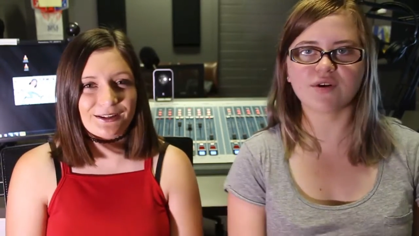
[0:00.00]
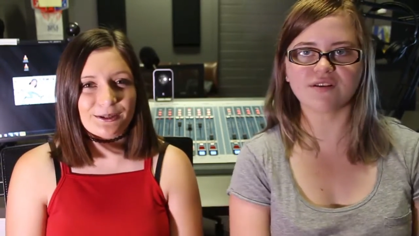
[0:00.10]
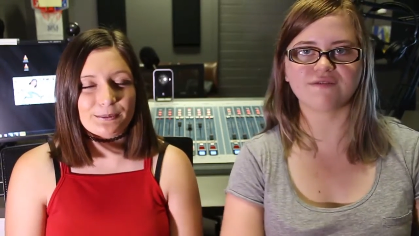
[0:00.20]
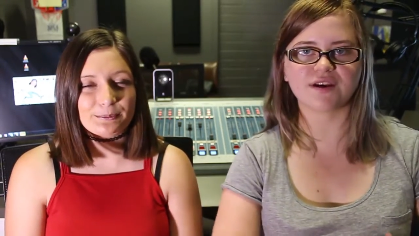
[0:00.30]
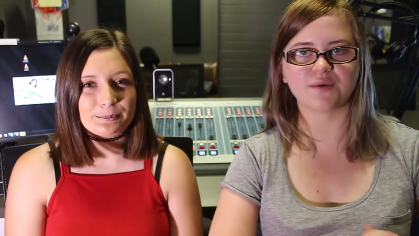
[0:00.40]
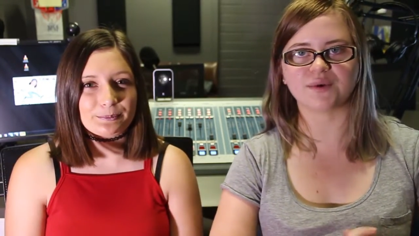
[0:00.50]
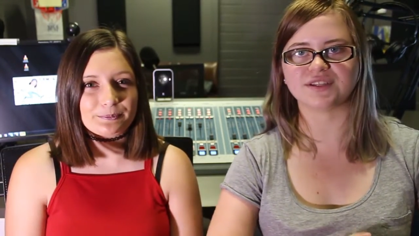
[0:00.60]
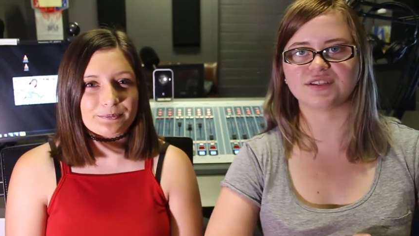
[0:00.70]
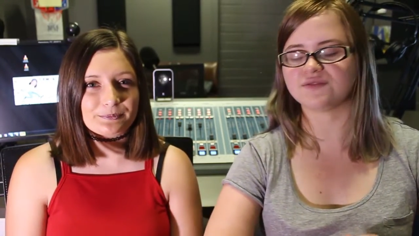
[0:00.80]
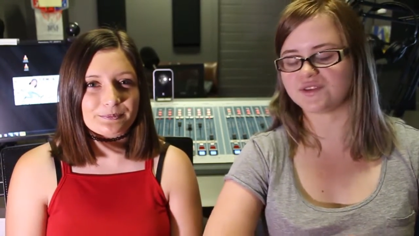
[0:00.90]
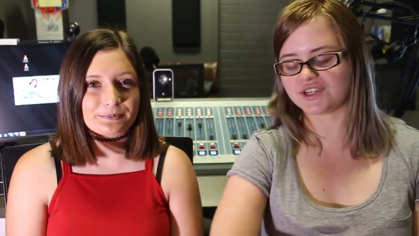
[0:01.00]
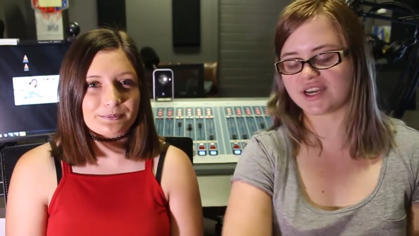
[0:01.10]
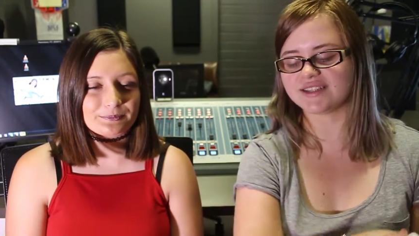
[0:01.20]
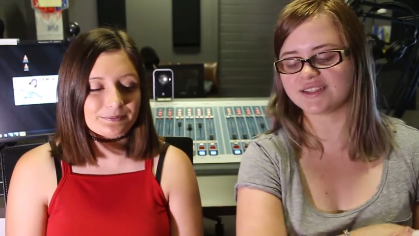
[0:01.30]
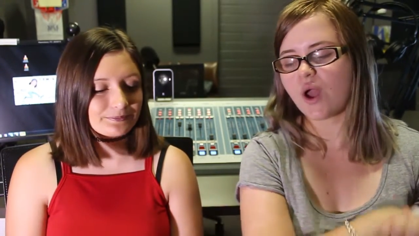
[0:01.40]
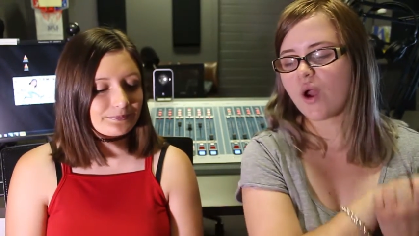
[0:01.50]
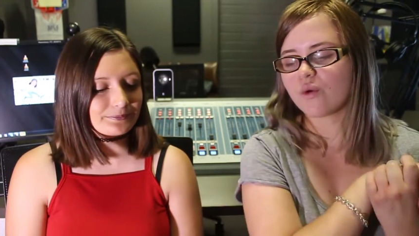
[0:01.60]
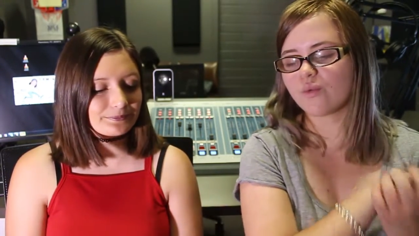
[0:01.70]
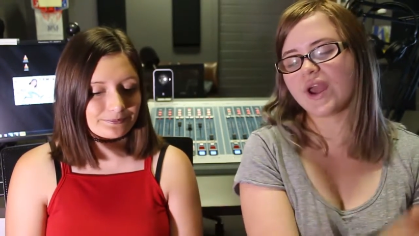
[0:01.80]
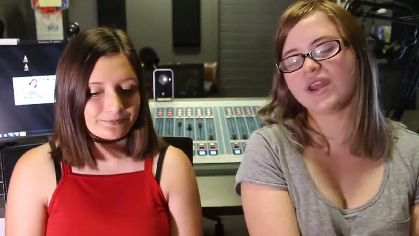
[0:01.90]
Speaker 1: one final question for
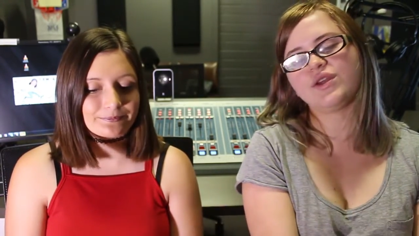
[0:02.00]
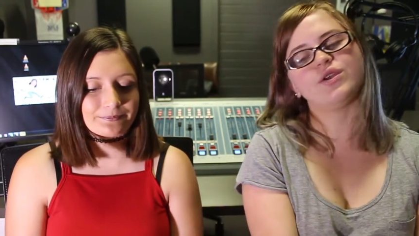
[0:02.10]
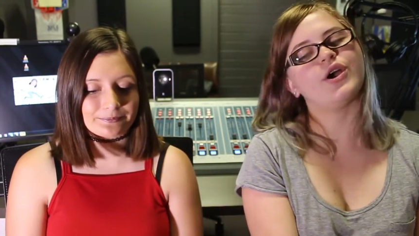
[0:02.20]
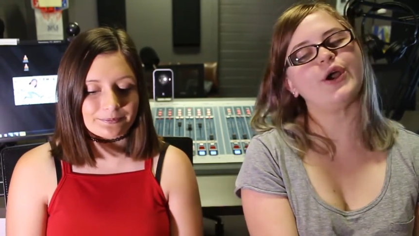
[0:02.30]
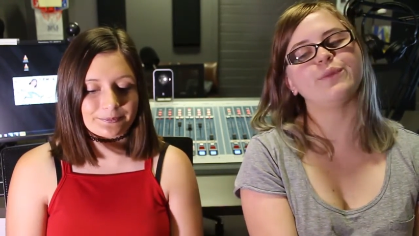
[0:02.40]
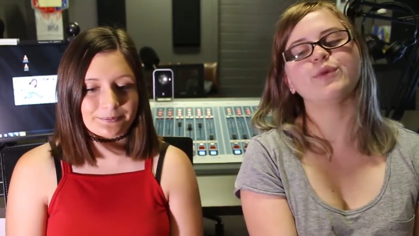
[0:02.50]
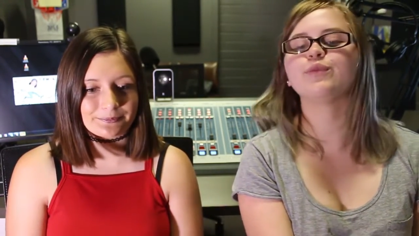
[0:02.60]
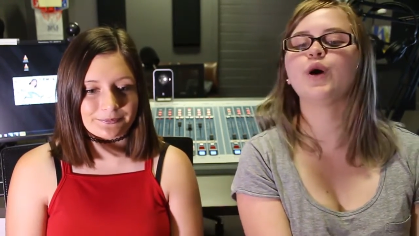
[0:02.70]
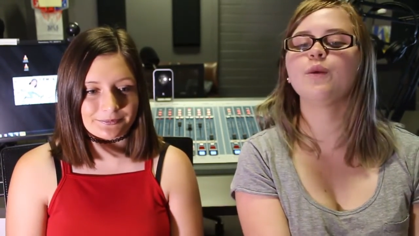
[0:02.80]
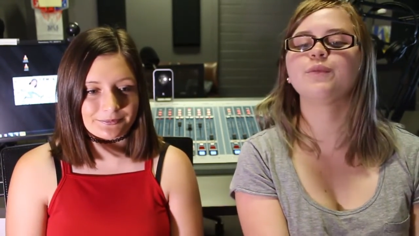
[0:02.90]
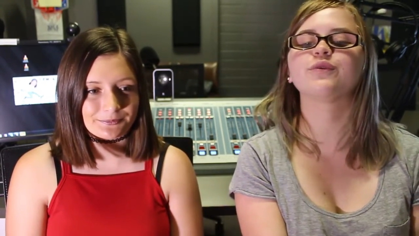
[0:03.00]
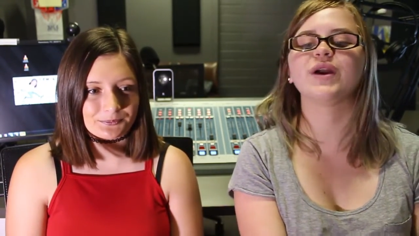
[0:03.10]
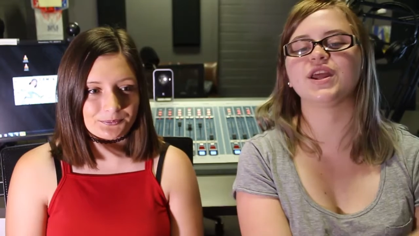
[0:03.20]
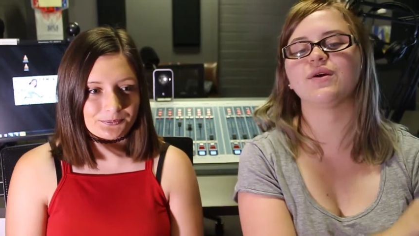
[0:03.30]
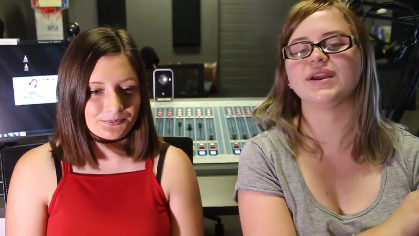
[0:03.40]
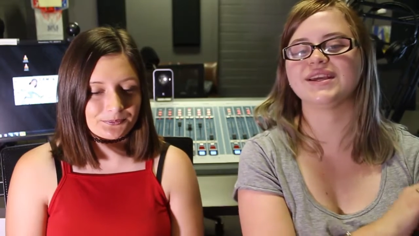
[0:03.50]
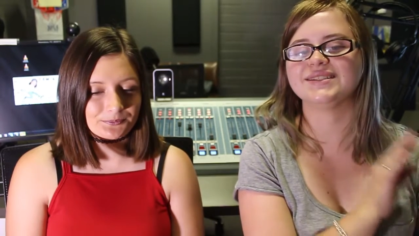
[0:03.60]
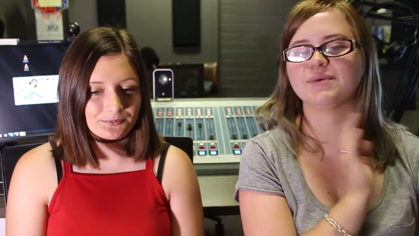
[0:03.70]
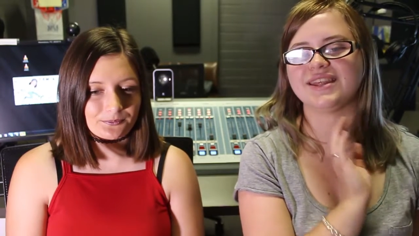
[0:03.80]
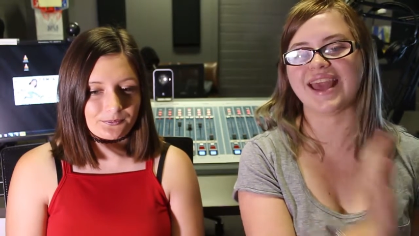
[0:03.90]
Where do you hope pop radio is
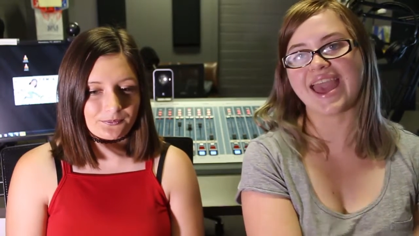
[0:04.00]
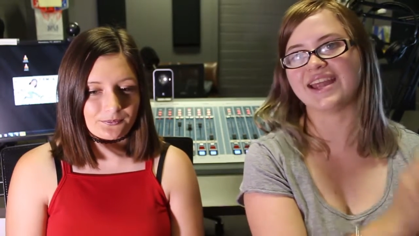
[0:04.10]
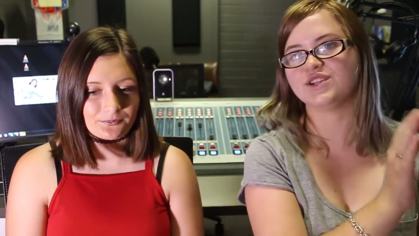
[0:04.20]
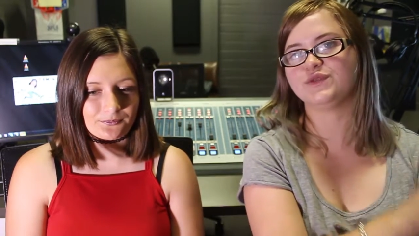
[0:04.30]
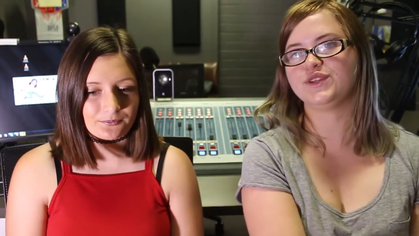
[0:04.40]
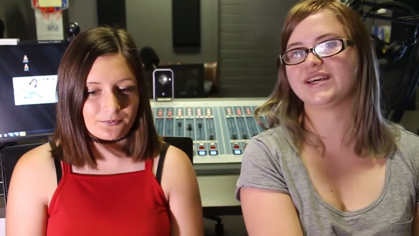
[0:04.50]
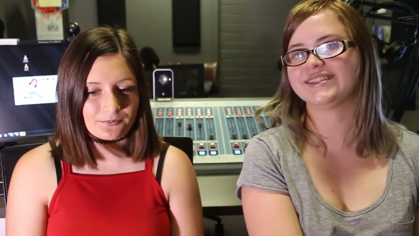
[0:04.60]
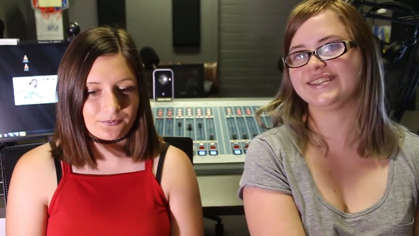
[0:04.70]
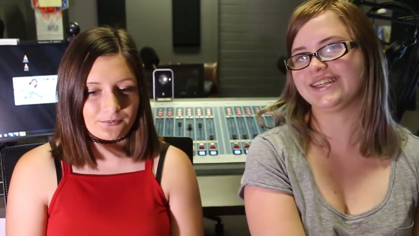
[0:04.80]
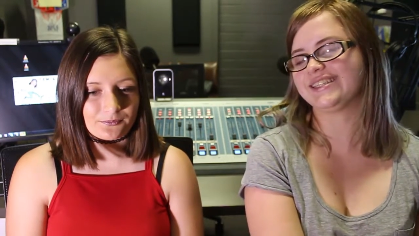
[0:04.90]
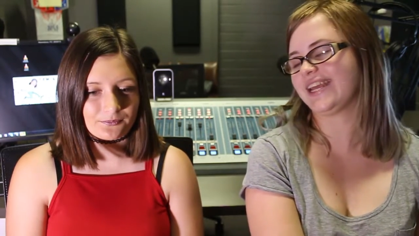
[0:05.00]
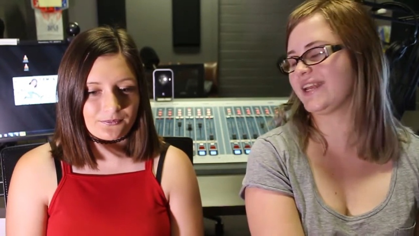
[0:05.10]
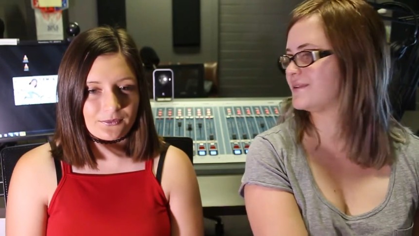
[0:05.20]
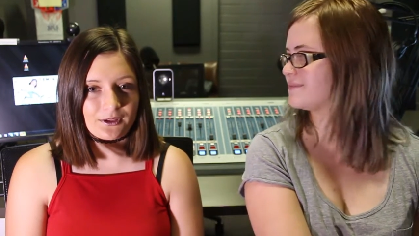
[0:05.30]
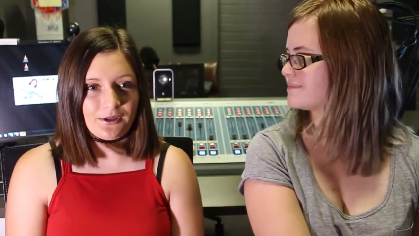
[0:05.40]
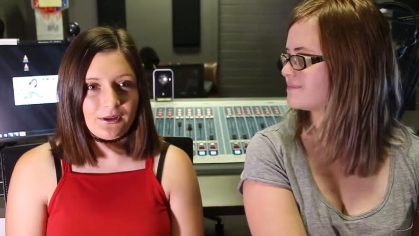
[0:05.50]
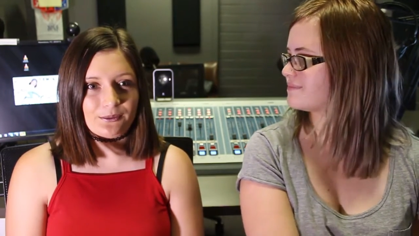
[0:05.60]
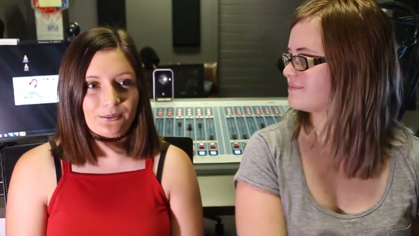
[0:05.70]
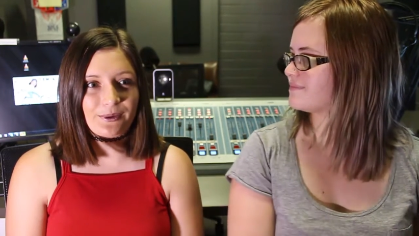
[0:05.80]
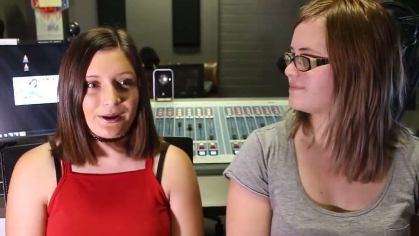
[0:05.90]
by the end of 2016?
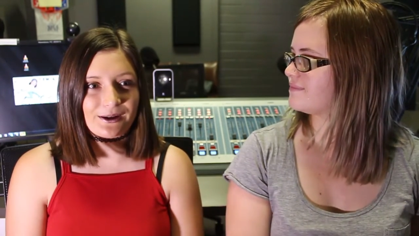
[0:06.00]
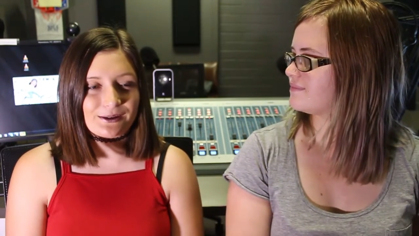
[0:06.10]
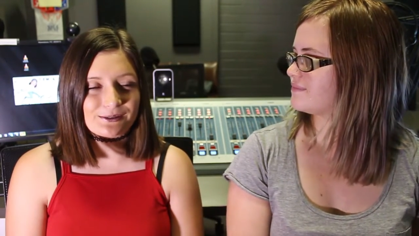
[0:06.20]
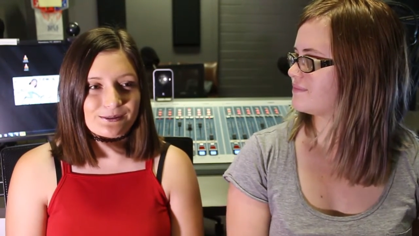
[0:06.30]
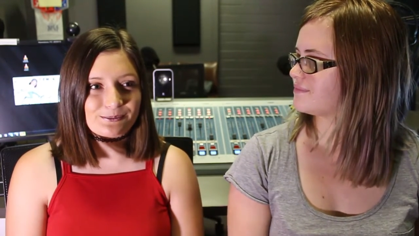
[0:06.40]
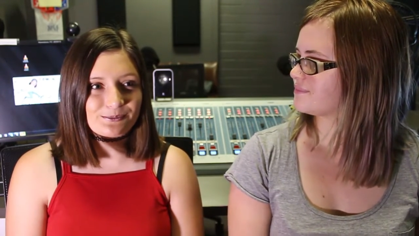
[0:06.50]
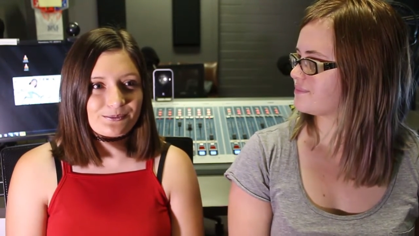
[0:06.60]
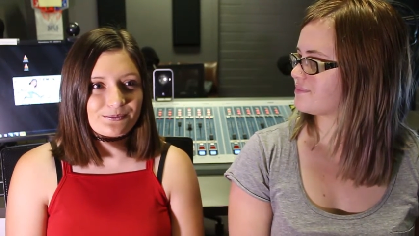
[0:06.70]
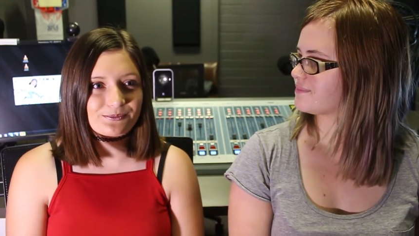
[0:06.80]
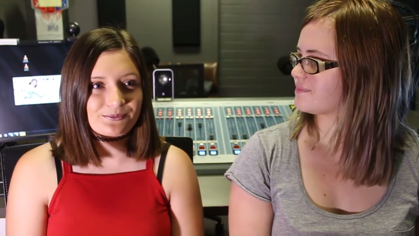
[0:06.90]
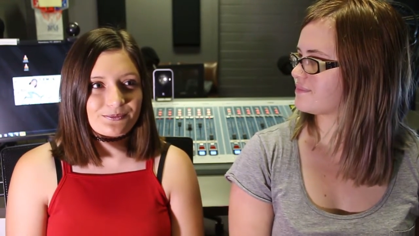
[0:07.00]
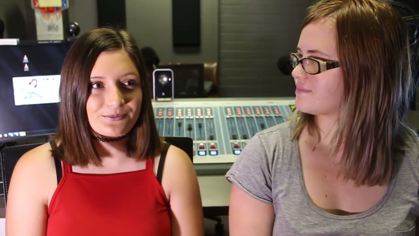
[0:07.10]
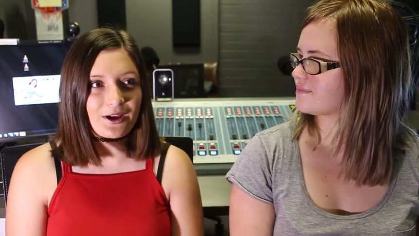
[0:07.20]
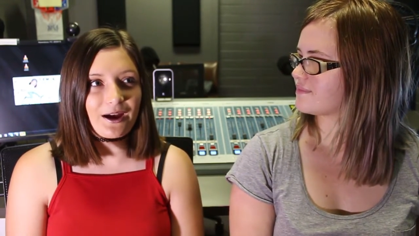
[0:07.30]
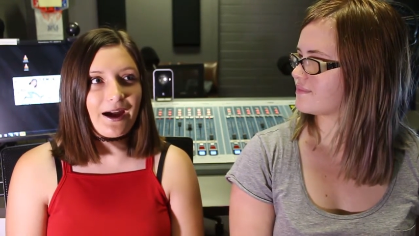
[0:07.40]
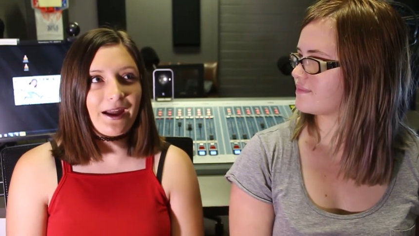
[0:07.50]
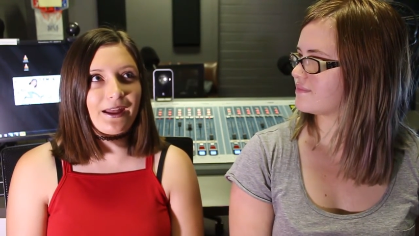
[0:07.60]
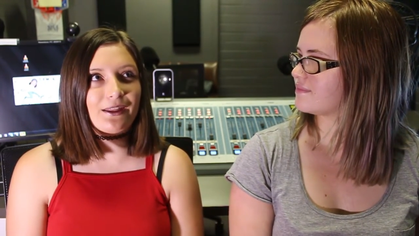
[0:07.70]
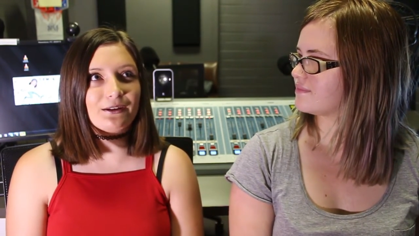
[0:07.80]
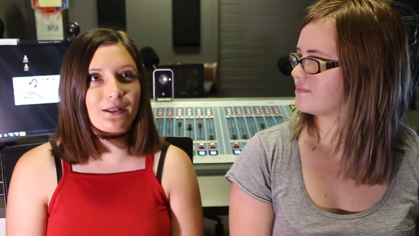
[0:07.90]
Speaker 2: Well,
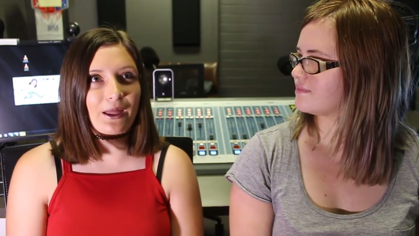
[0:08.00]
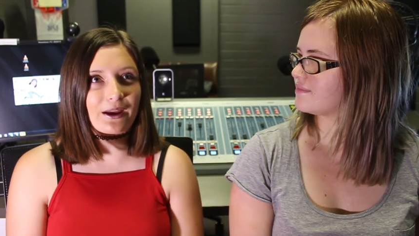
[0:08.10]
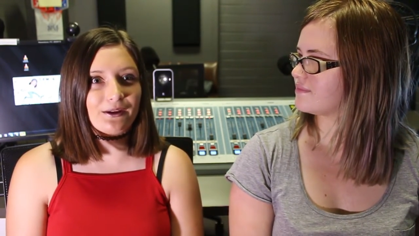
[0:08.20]
I'd like